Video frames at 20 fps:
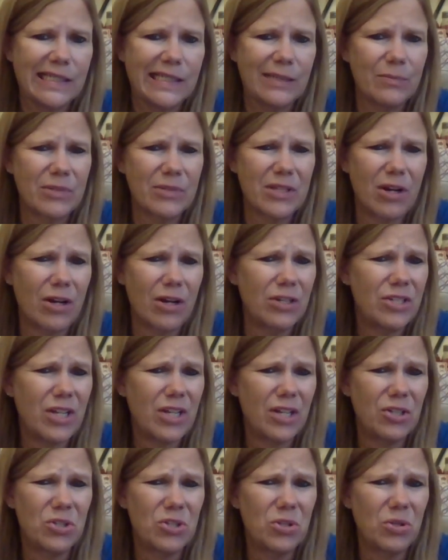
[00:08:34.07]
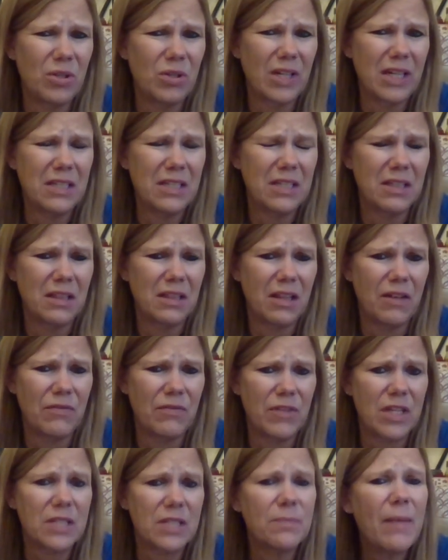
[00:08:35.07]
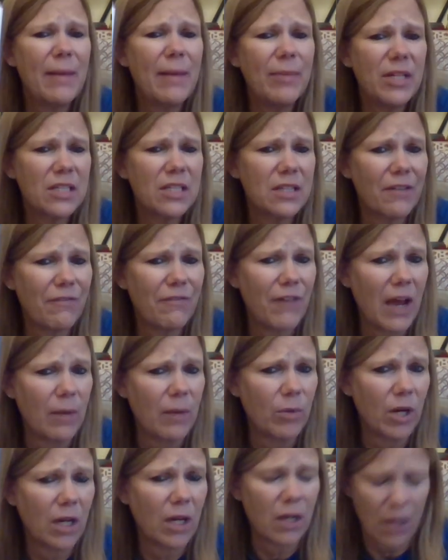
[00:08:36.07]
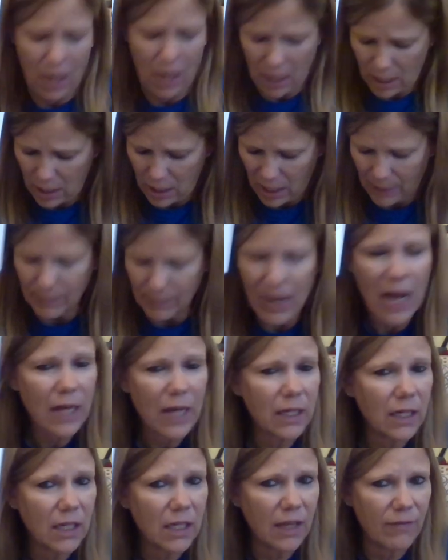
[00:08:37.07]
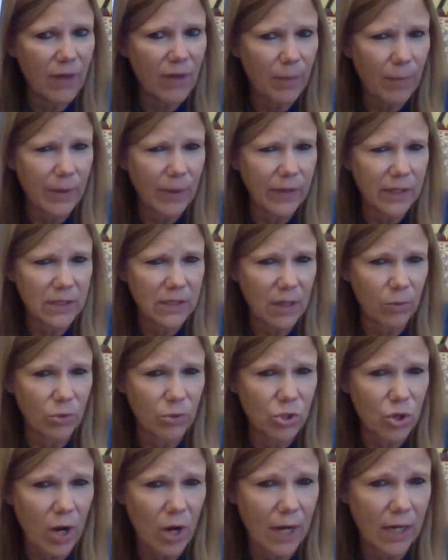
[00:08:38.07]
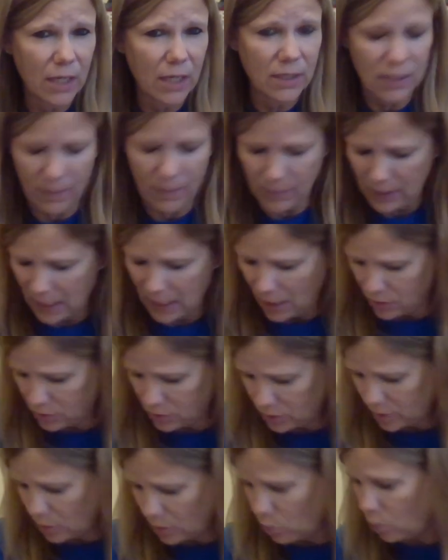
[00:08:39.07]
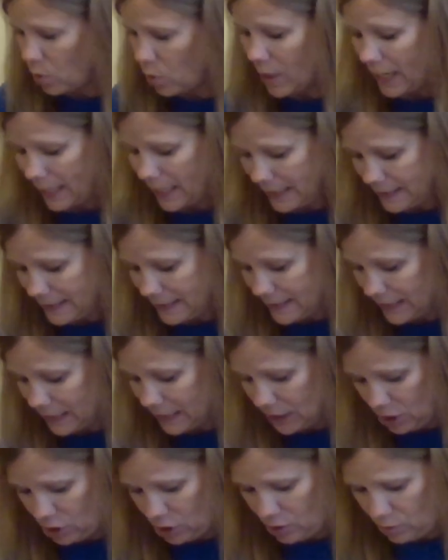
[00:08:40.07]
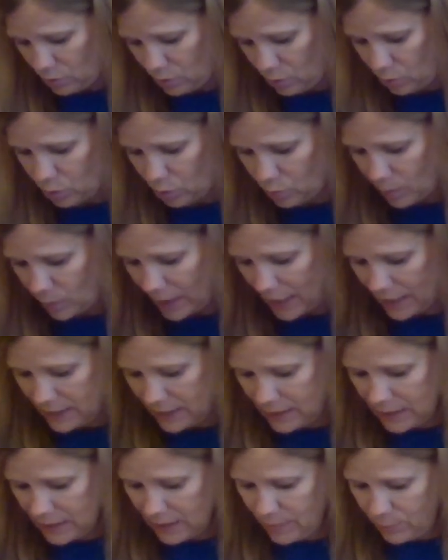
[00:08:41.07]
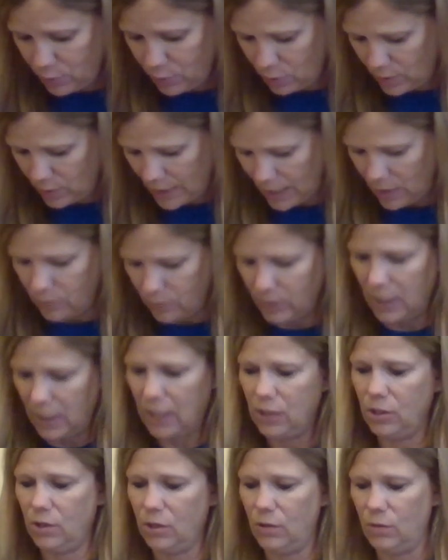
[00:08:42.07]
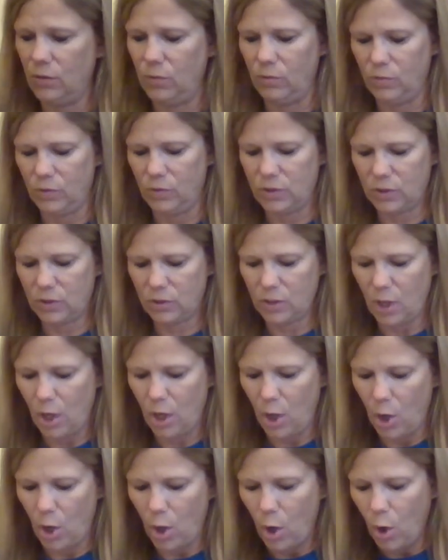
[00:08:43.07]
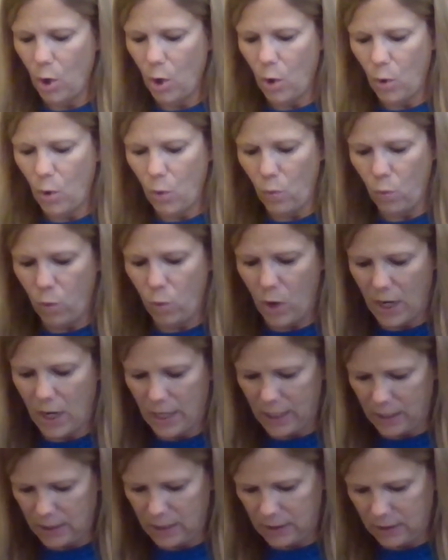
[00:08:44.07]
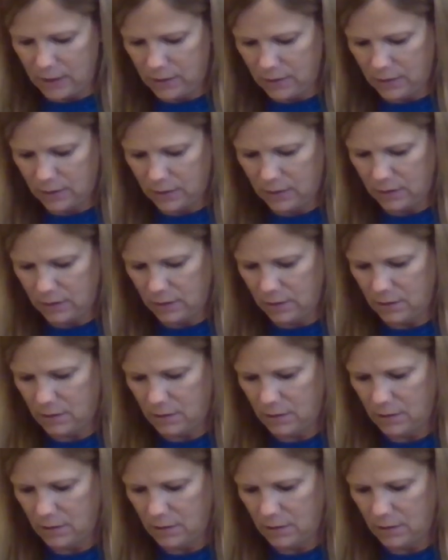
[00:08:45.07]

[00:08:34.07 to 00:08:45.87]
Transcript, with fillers: I'm sorry, Jane and Julie, I didn't love this. Maybe it's the fabric. I'm not going to give up on this. I will try it on something else. What I did use, what I did pull out and use was